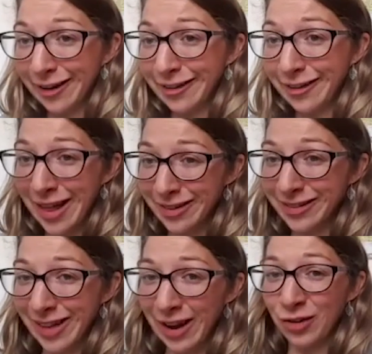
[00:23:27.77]
and then there's
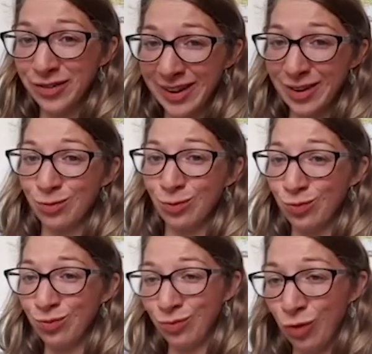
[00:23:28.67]
like obviously
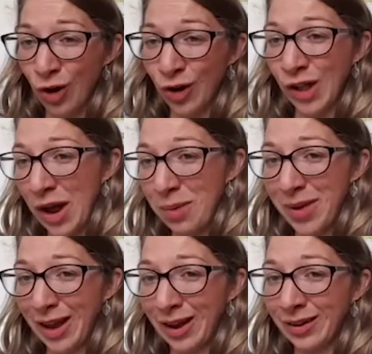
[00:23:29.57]
rock
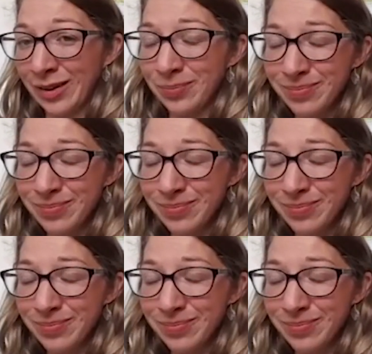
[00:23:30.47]
climbing,